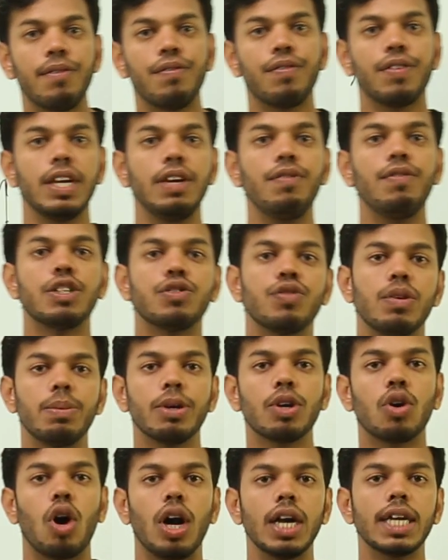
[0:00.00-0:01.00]
be free which will
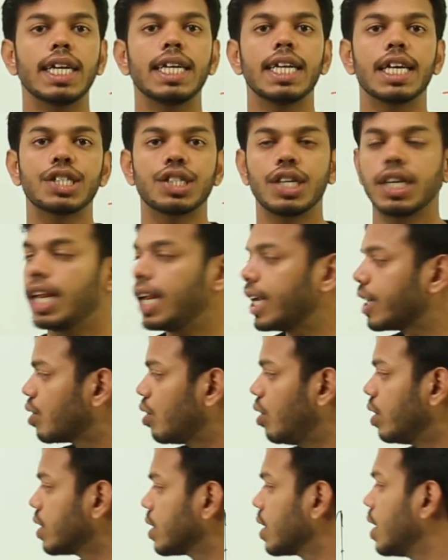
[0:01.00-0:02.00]
be called conduction
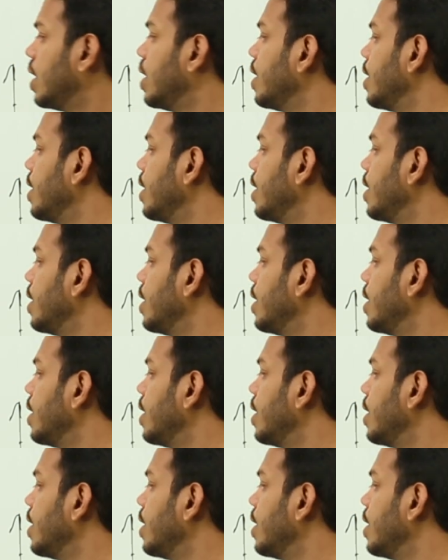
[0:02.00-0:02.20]
electrons